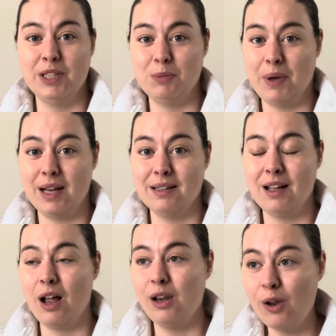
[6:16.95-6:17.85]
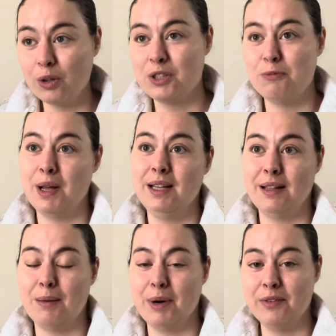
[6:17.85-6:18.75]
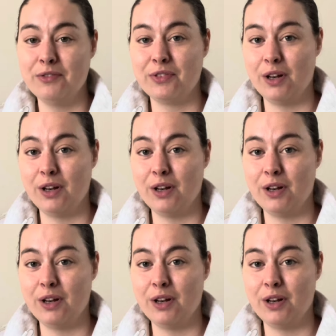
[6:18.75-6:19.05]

spent a lot of money that month,